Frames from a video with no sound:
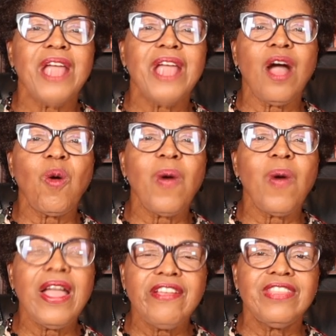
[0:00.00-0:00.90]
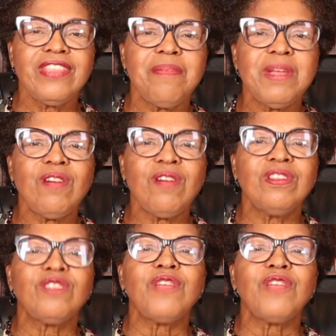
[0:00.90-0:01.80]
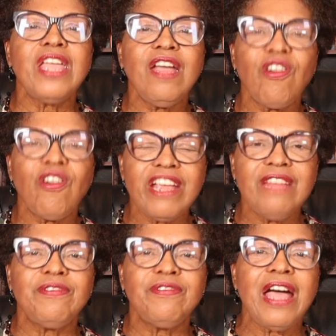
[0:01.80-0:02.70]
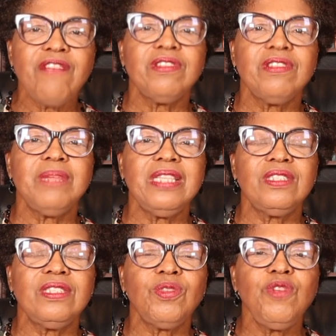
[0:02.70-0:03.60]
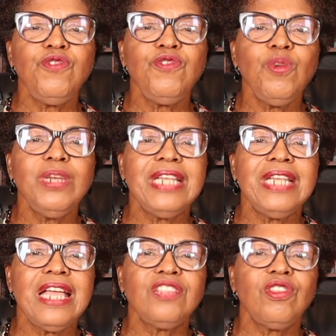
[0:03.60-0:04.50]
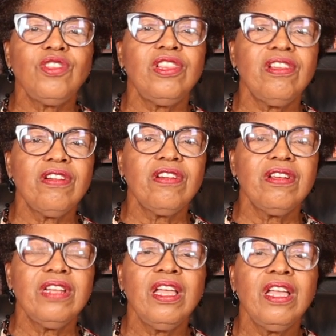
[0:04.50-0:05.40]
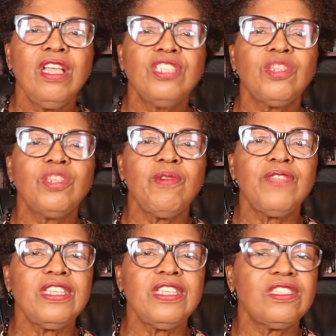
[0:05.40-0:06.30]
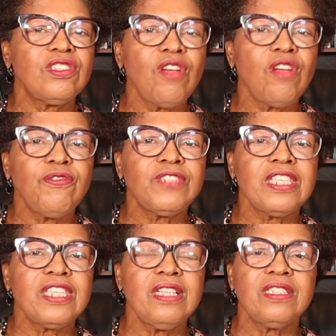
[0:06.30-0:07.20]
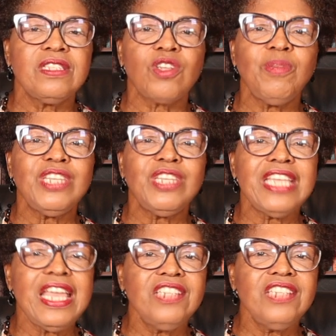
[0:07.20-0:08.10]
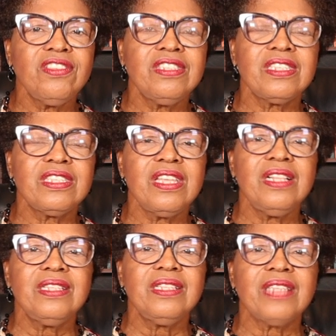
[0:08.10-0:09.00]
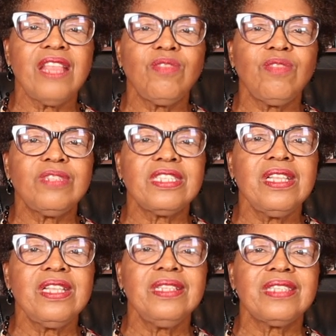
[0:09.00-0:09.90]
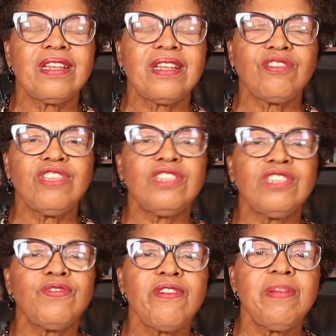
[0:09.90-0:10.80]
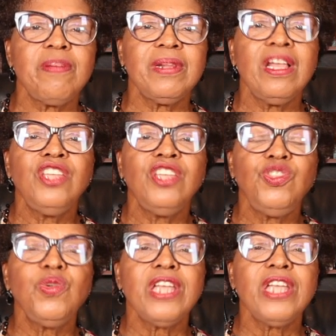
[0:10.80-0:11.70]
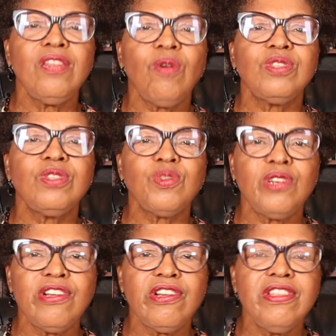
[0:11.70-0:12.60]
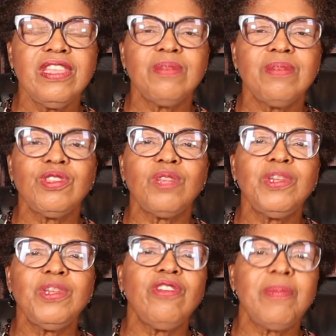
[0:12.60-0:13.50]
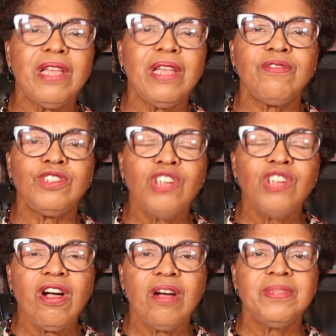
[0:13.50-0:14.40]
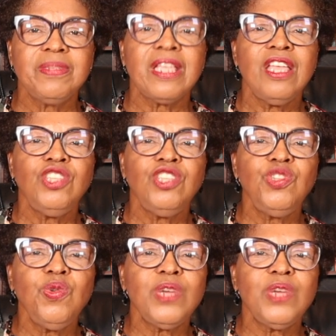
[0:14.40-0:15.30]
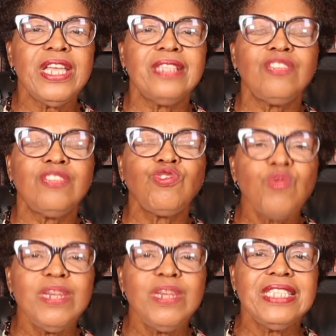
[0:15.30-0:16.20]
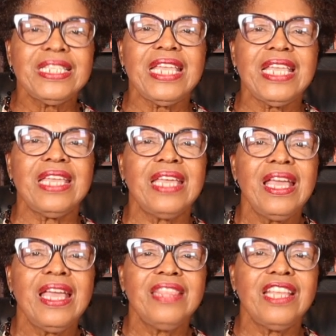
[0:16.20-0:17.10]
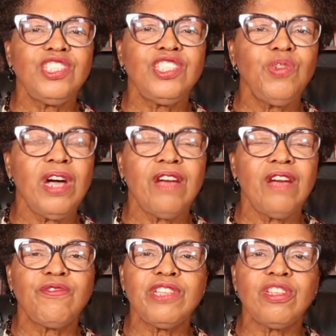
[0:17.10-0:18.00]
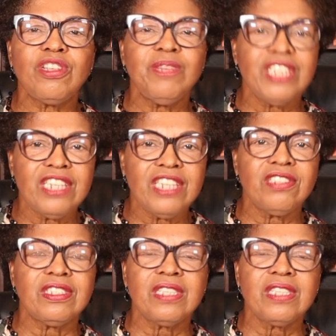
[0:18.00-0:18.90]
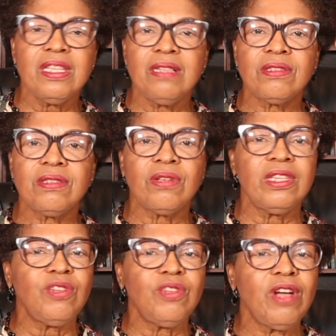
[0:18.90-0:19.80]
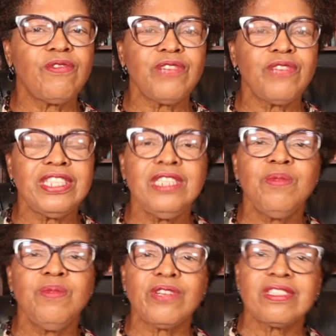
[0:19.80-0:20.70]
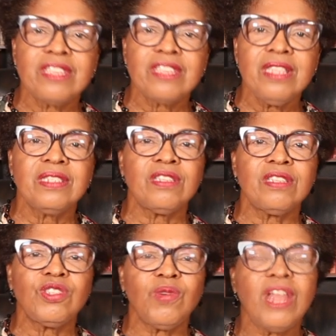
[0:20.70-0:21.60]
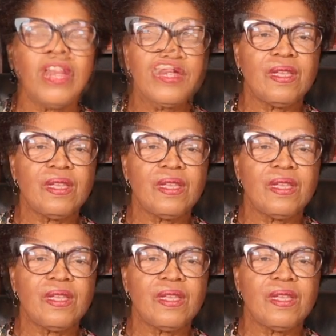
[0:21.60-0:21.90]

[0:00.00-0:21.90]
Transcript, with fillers: We acquire them because of our environment. So if you would like to learn some of these soft skills, communication skills, and those skills that are transferable, you can also learn them so that when you're applying for jobs, you can truly say that you have great communication skills and you have great teamwork skills and so on.